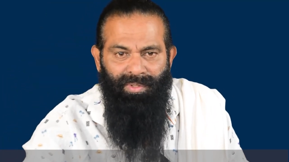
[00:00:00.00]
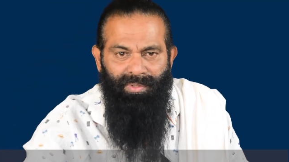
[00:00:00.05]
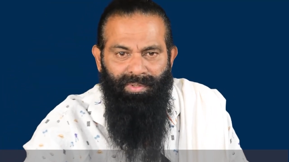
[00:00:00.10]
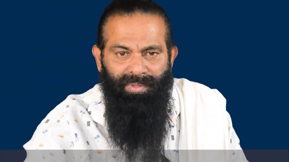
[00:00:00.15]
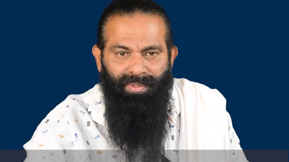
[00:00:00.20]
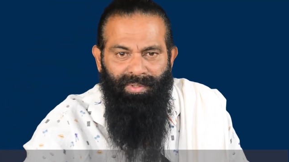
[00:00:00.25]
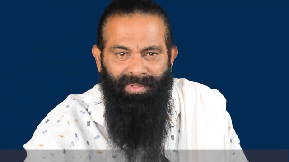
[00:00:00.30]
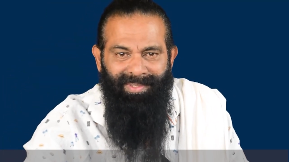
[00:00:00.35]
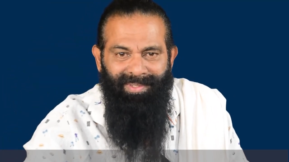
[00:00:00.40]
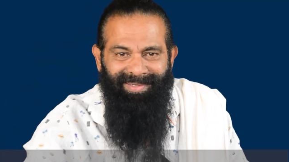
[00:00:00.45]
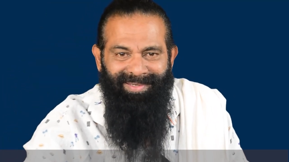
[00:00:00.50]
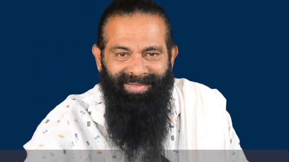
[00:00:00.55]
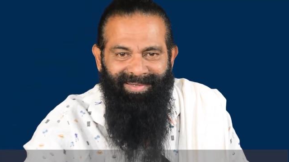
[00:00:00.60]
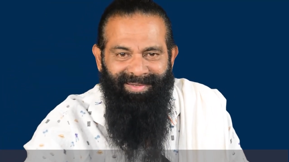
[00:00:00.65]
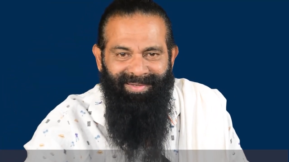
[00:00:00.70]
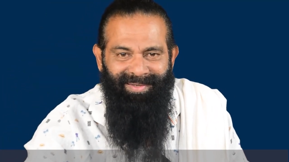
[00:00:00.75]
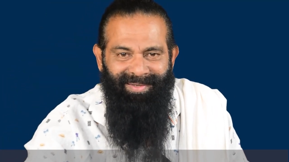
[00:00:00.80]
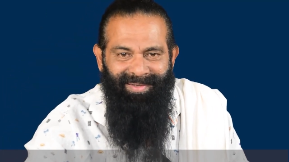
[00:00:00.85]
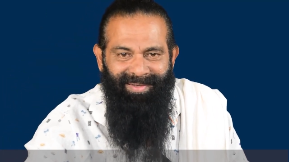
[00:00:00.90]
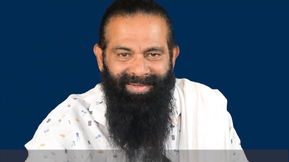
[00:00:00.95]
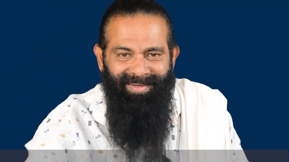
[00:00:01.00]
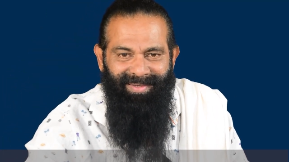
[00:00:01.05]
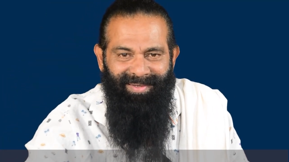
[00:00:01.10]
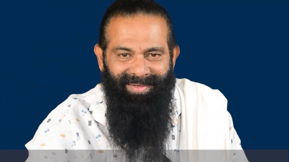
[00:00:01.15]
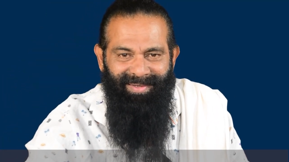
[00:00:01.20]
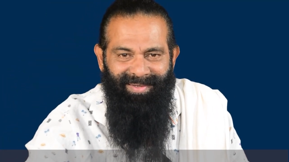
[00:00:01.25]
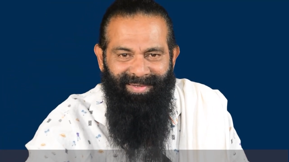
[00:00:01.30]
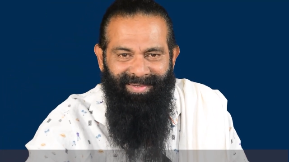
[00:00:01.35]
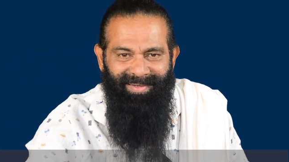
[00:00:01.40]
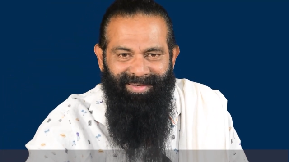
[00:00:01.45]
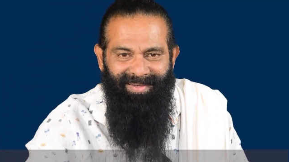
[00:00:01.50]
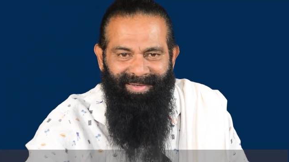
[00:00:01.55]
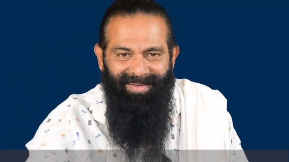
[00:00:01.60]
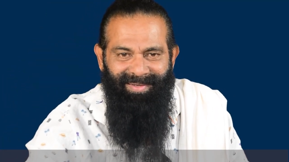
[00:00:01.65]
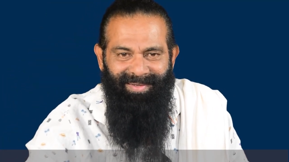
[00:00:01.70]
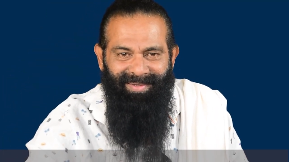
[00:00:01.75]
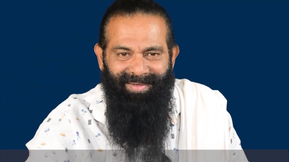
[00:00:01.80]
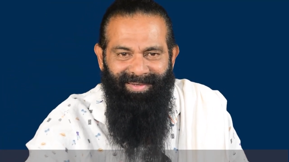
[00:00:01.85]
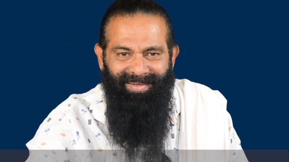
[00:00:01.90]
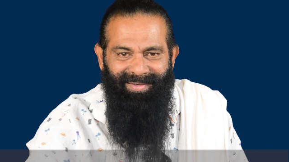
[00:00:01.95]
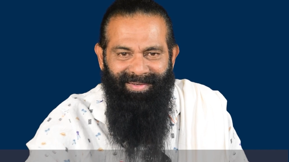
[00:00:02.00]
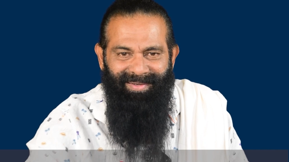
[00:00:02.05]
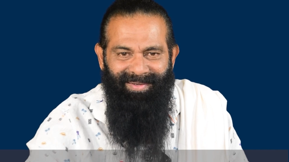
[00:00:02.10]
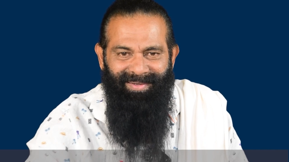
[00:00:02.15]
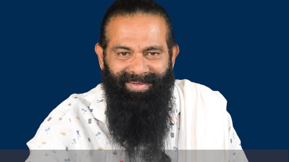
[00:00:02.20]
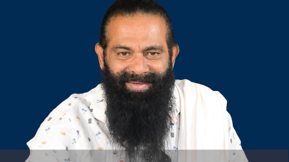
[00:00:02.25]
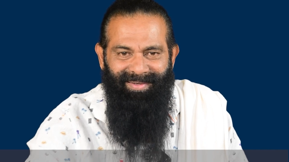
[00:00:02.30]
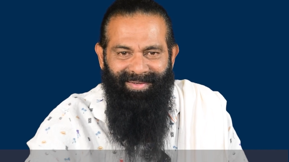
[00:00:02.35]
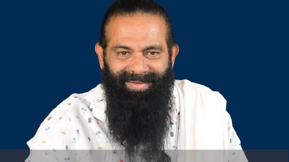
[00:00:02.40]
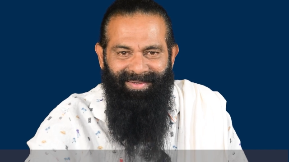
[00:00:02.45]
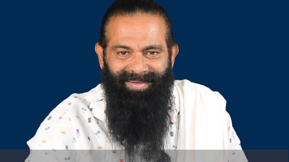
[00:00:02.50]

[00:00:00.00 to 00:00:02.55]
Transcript: (silence)